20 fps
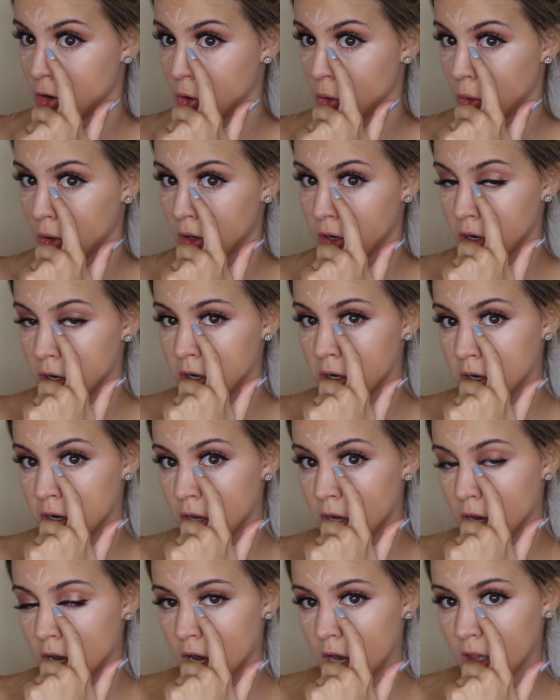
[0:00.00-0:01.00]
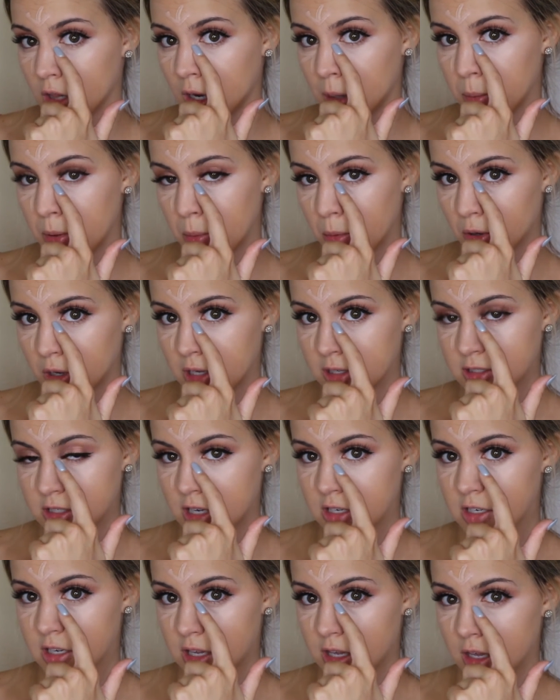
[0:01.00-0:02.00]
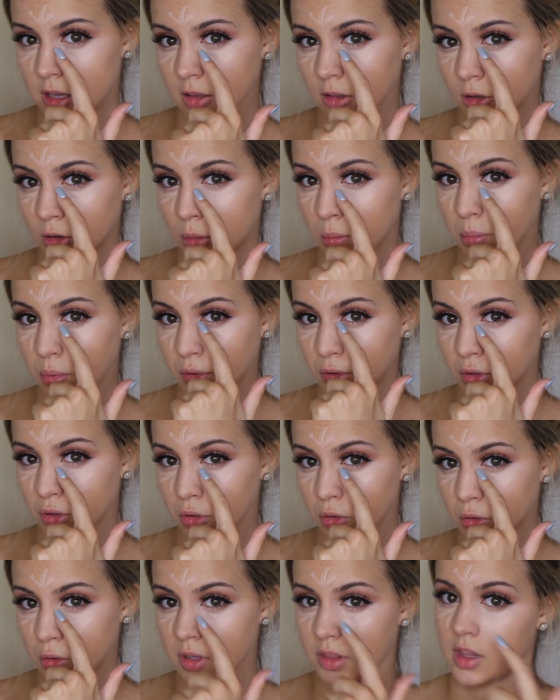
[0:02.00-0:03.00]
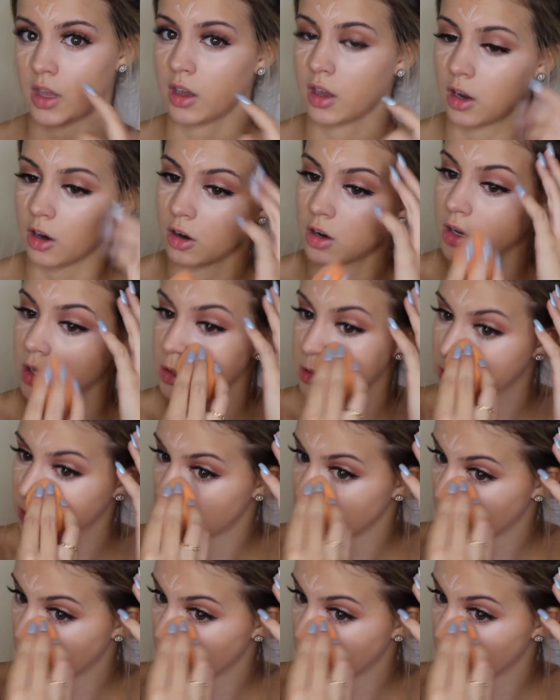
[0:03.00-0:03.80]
corner. A lot of people can tend to get a little blue in that area, so